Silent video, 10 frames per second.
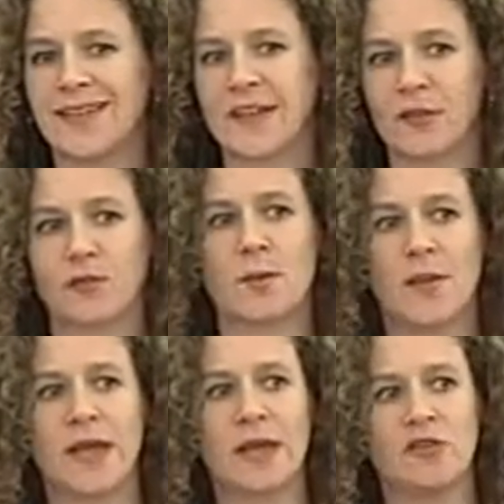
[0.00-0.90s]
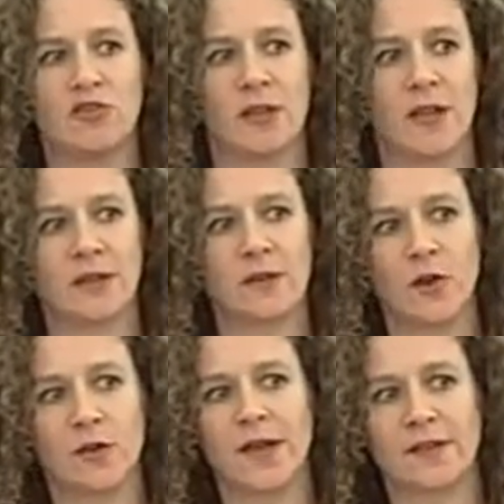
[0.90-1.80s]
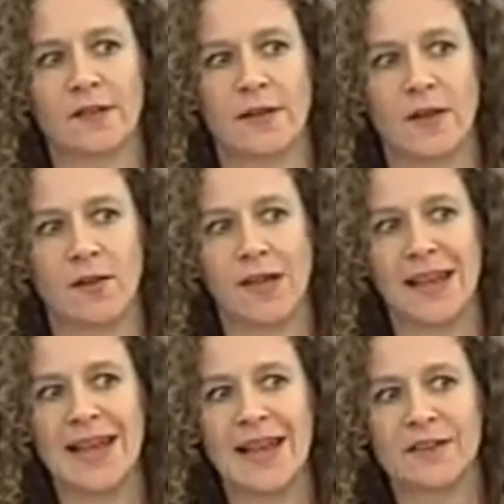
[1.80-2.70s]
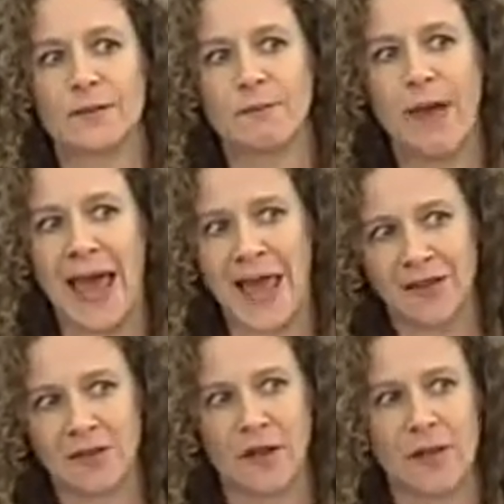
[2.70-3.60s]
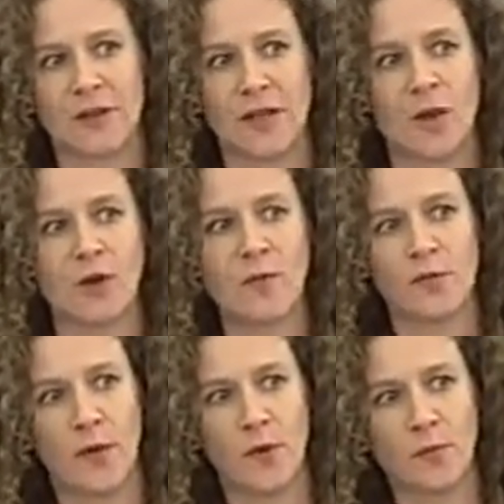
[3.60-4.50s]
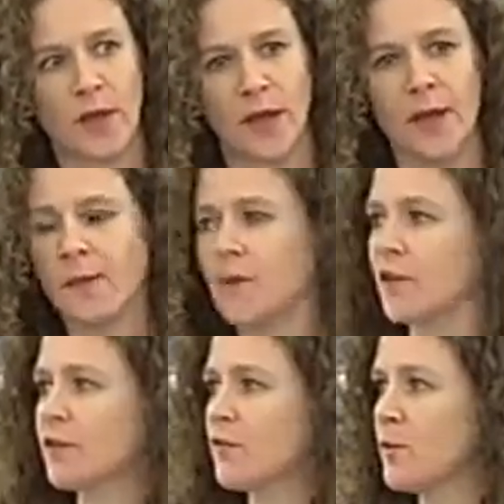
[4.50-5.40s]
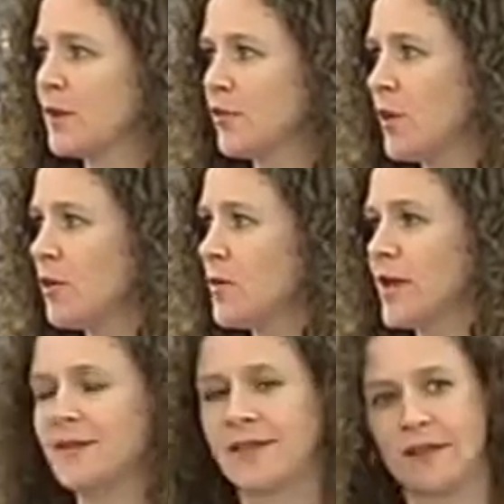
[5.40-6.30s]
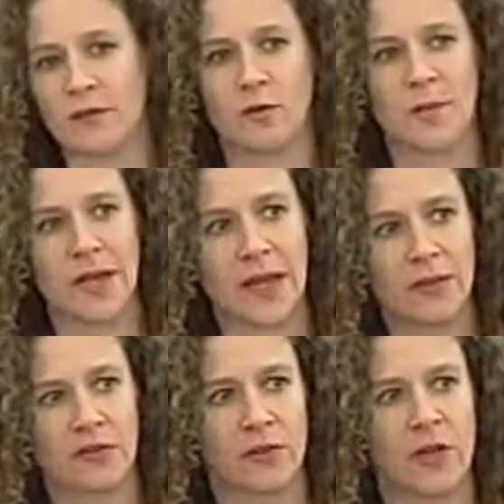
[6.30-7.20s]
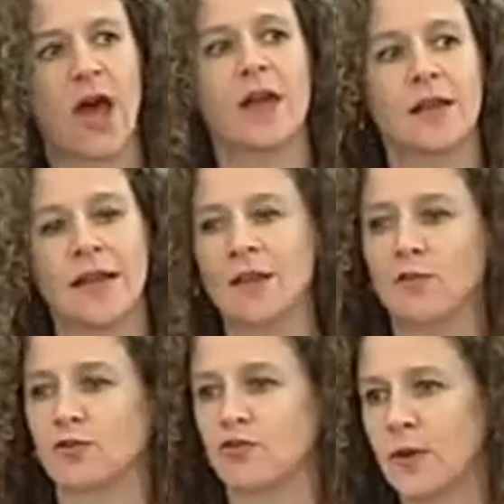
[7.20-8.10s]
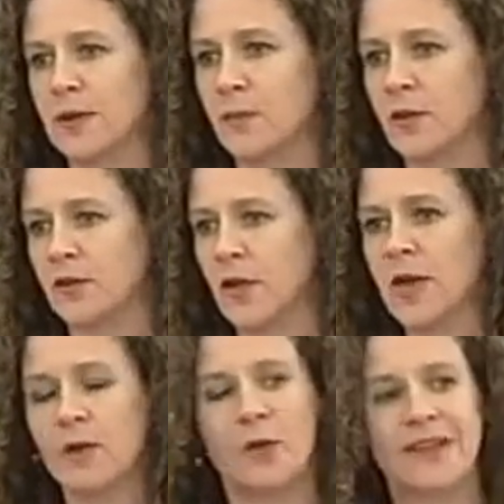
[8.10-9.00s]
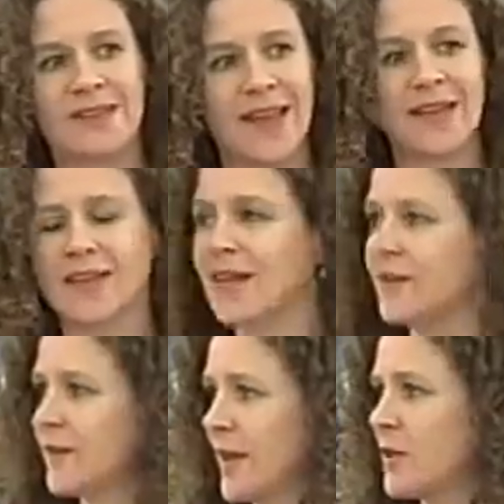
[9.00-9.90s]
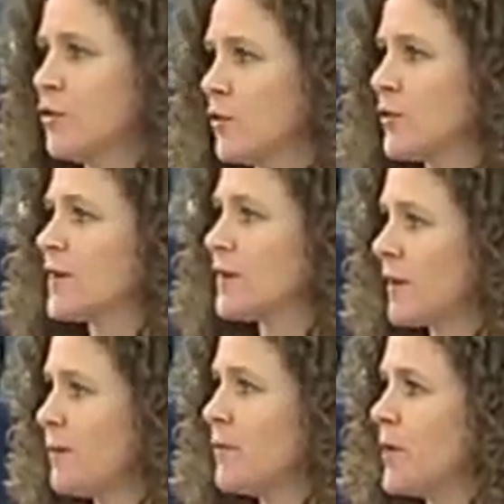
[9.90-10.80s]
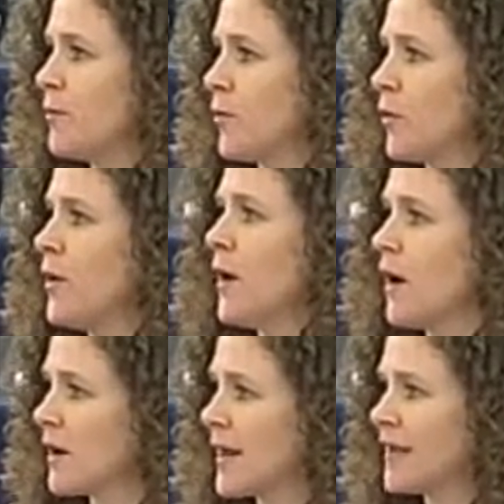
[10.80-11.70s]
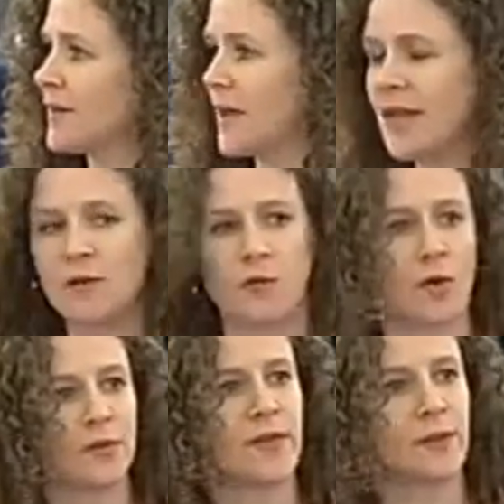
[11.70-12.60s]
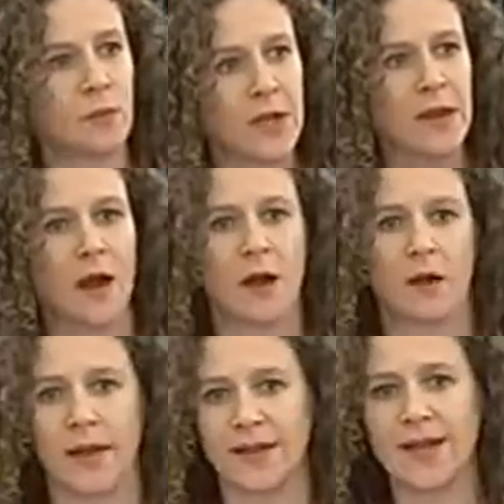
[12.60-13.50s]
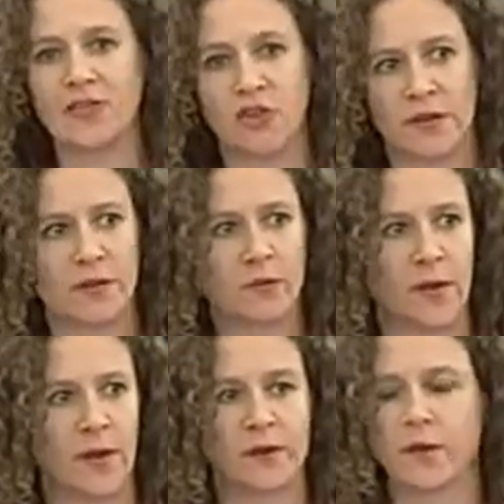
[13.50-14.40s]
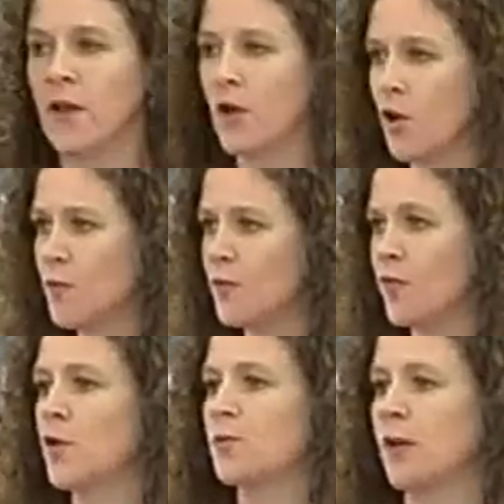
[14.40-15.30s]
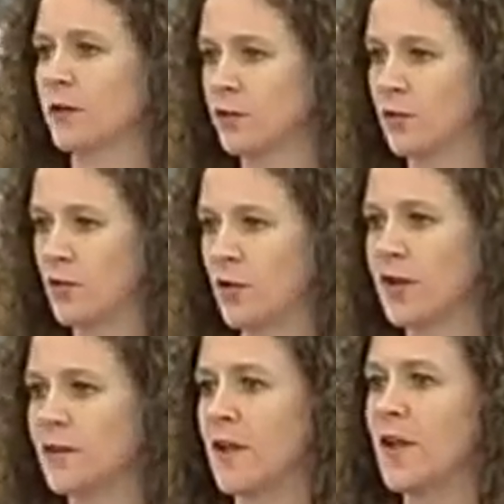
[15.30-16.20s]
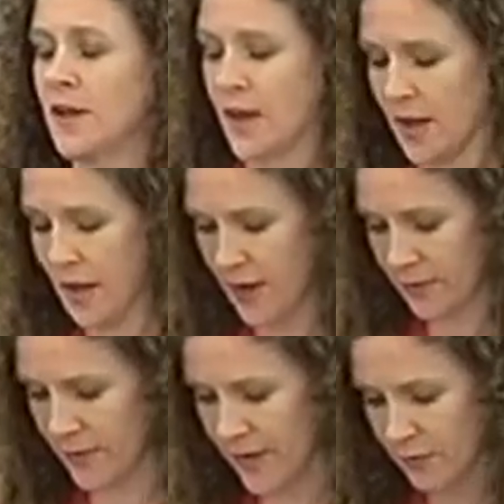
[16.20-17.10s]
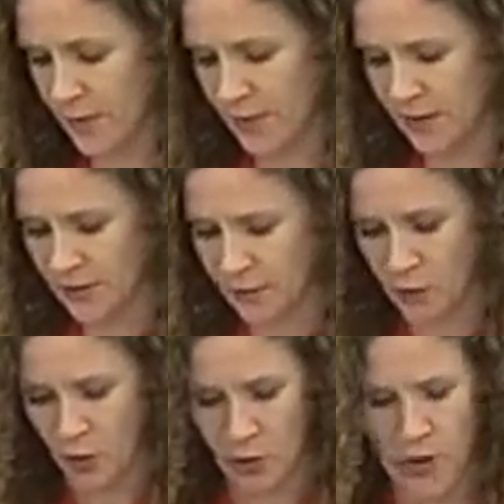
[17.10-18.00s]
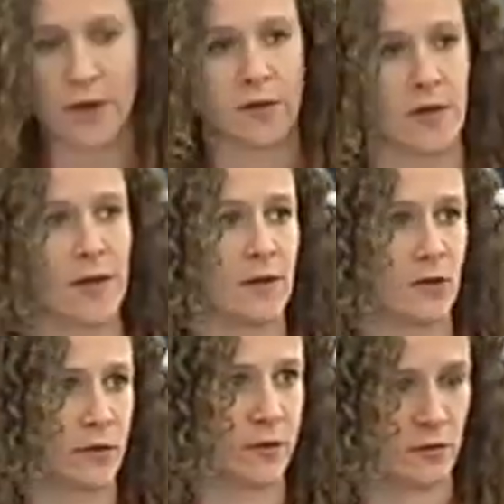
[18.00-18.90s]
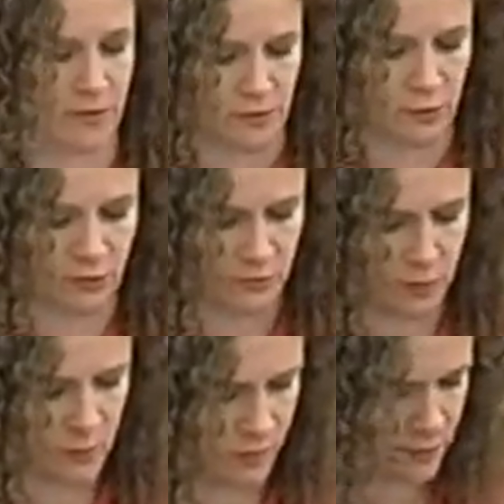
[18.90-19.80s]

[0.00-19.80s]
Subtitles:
discrimination is not necessarily less bad than homophobia, because if we tolerate discrimination, unequal treatment, we send a signal that some people are less equal than we are, and that justifies homophobia. So, colleagues, I ask everybody to wholeheartedly endorse the resolution tomorrow.